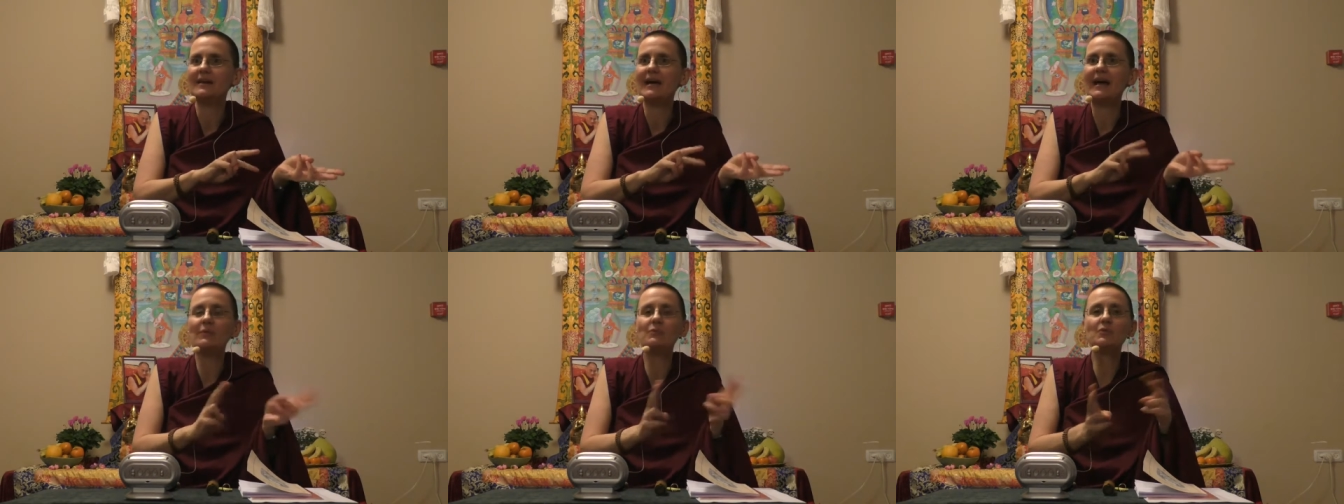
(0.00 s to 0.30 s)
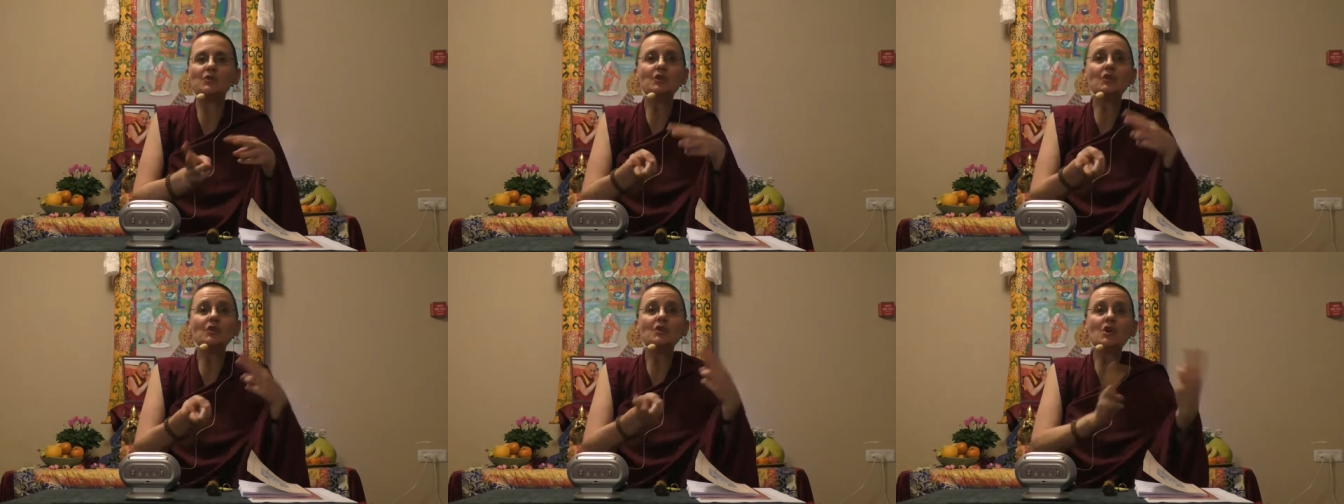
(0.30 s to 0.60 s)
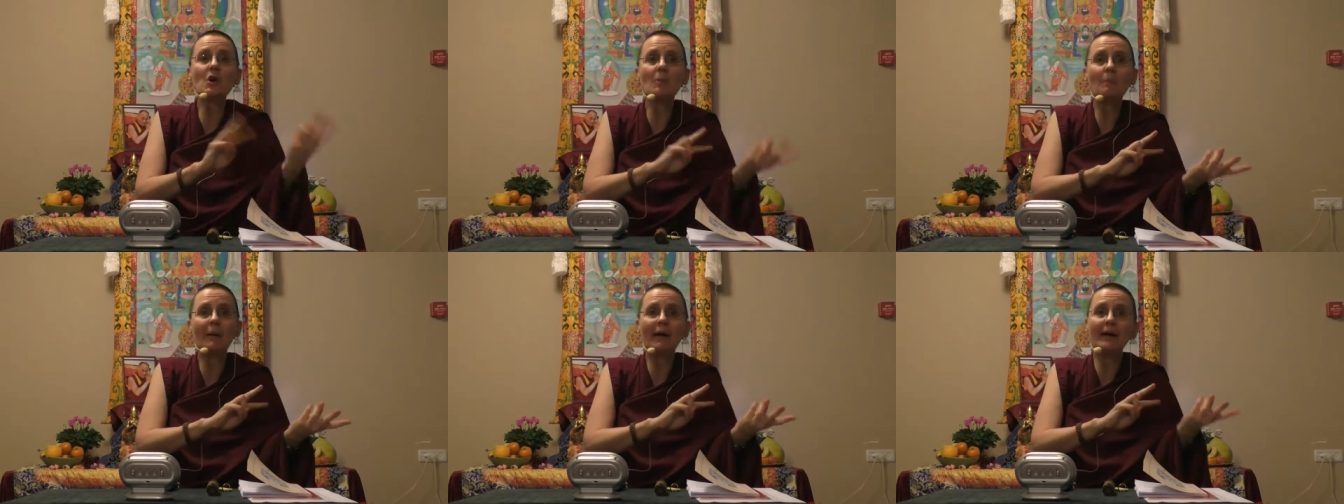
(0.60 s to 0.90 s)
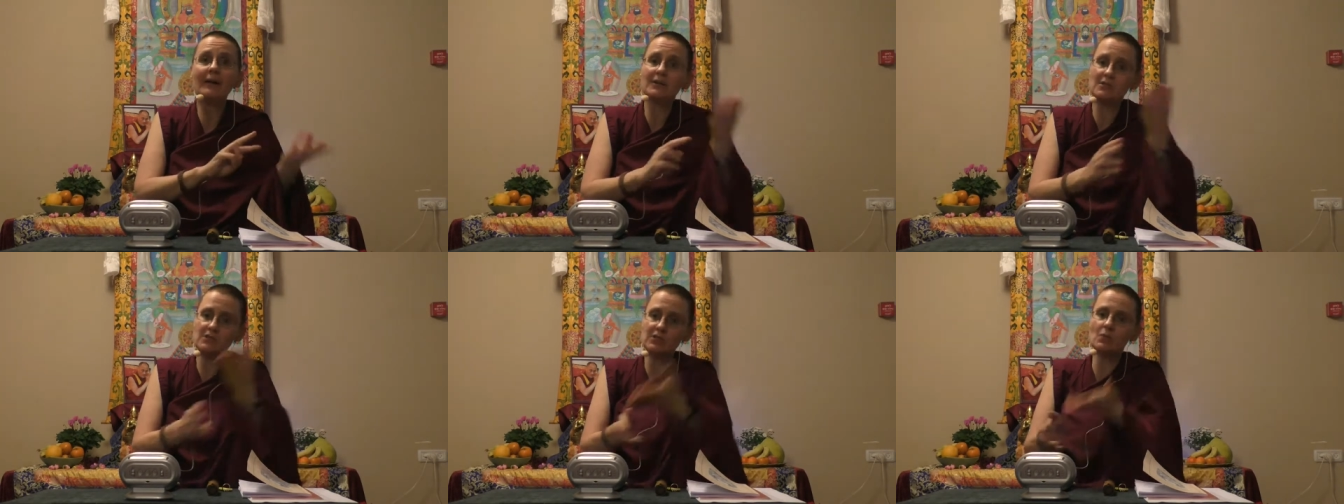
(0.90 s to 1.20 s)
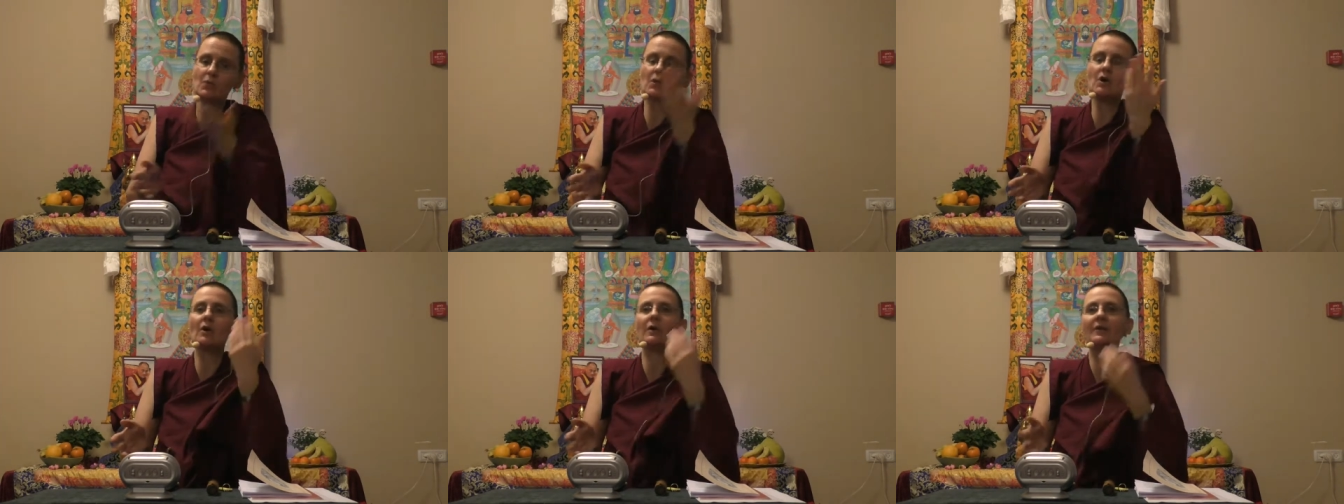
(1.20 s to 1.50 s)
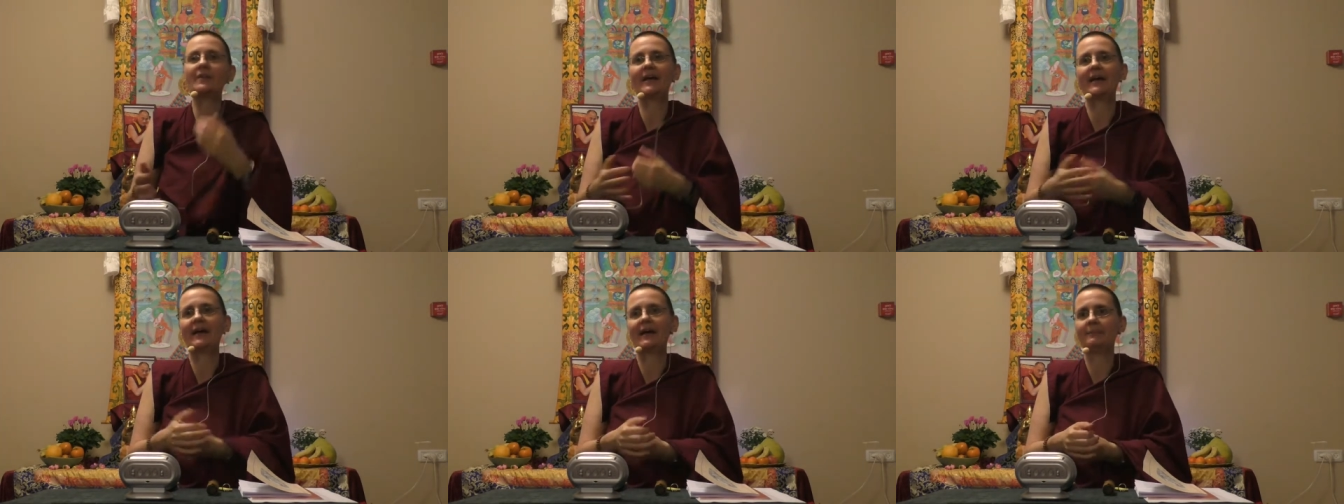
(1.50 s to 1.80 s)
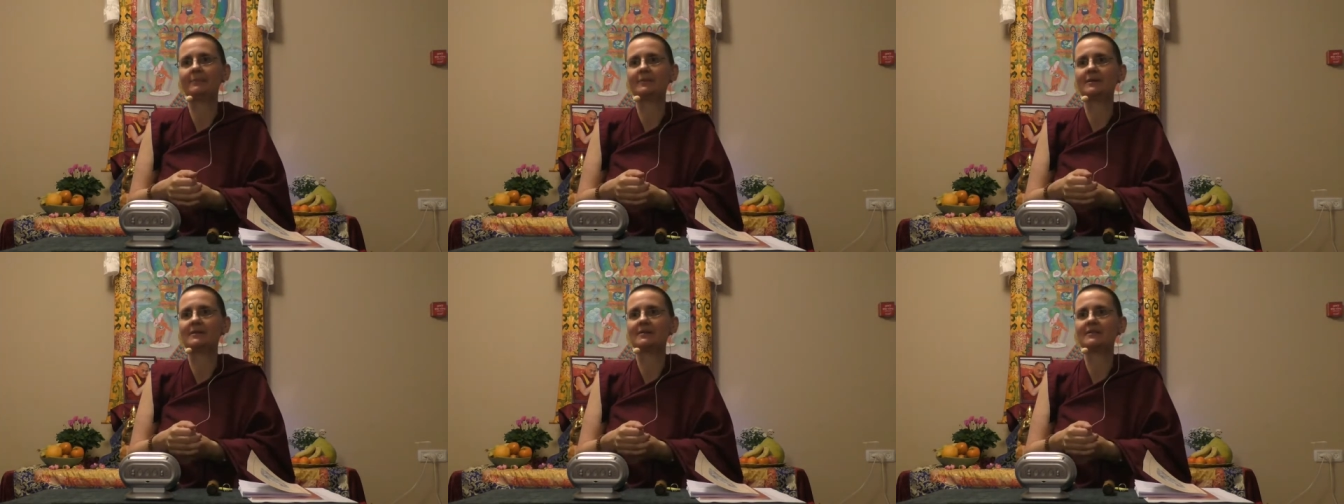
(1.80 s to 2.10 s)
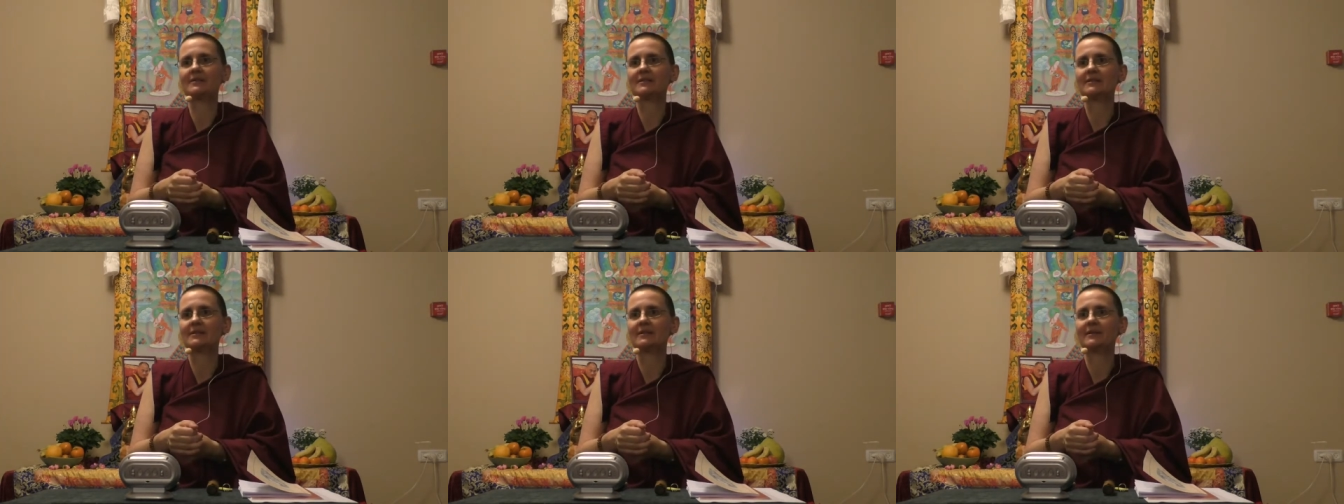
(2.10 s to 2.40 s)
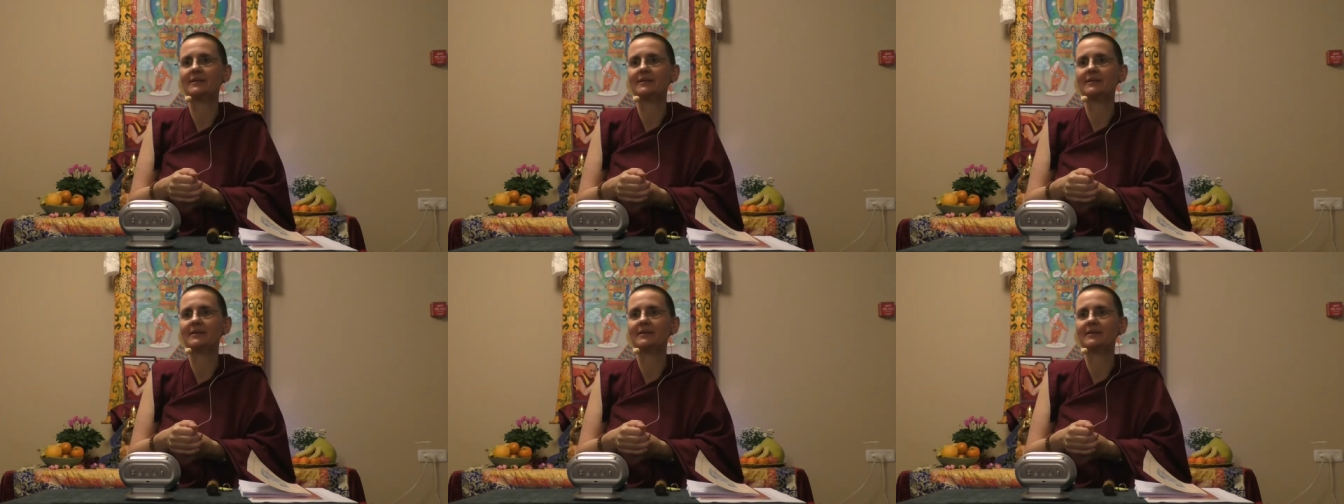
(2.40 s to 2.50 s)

and we don't know better, so we call that happiness.